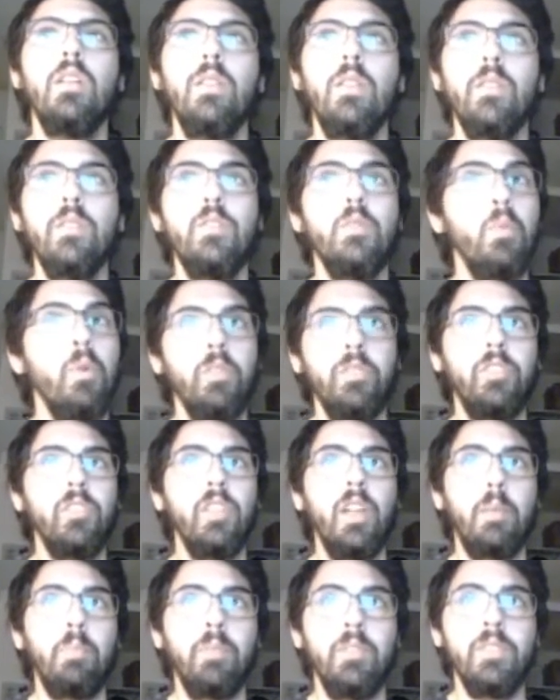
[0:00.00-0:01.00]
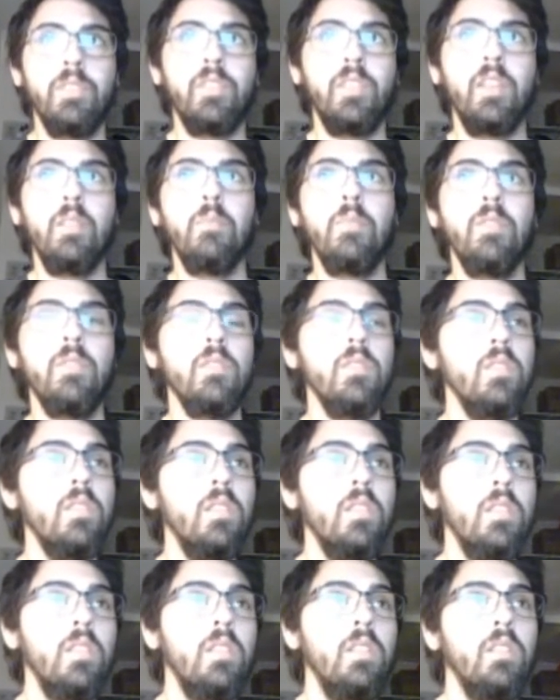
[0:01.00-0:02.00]
you won't see that print statement
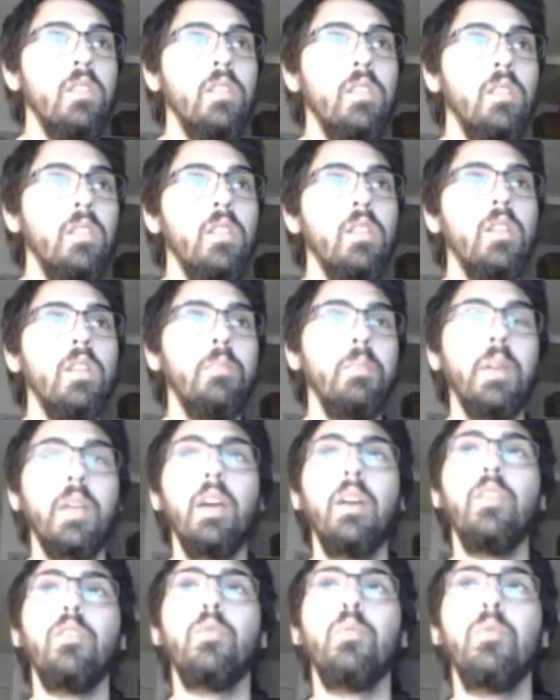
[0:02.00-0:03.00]
because